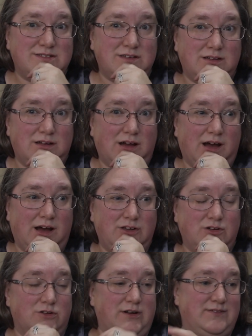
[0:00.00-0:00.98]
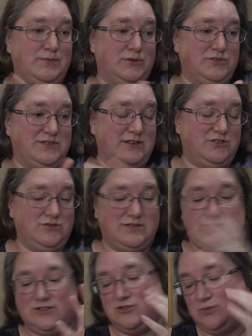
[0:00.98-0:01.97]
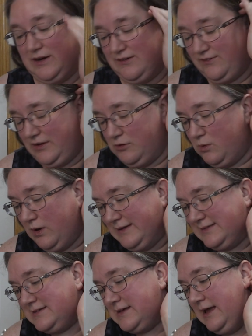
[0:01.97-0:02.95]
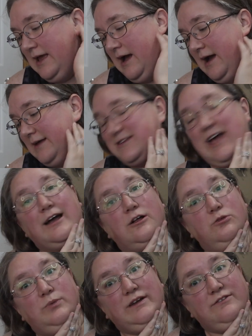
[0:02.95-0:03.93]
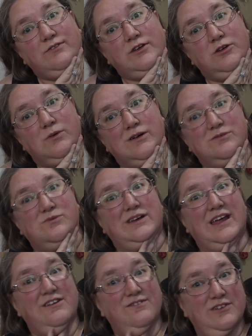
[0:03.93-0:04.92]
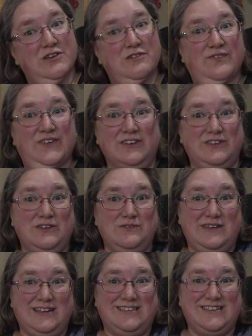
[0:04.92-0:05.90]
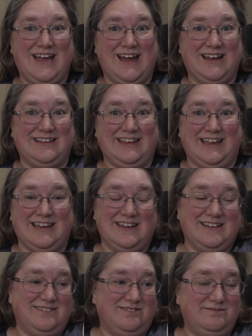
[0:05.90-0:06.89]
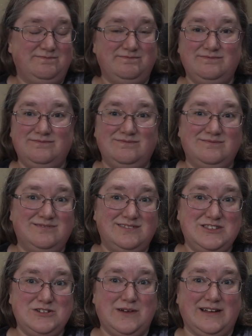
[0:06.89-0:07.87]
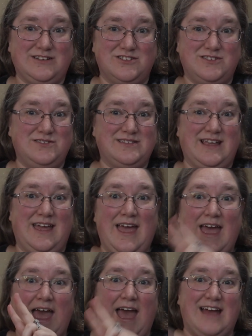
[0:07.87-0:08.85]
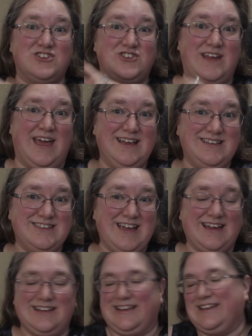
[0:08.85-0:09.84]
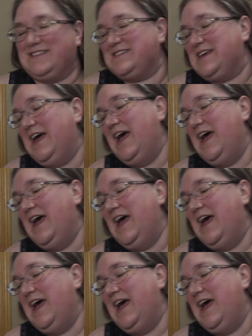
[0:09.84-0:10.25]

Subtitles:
You don't have to post on Tuesdays. Do whatever you want. Tackle whatever you want. Whatever you feel you need tackling, do it. Just use hashtag Tackle It.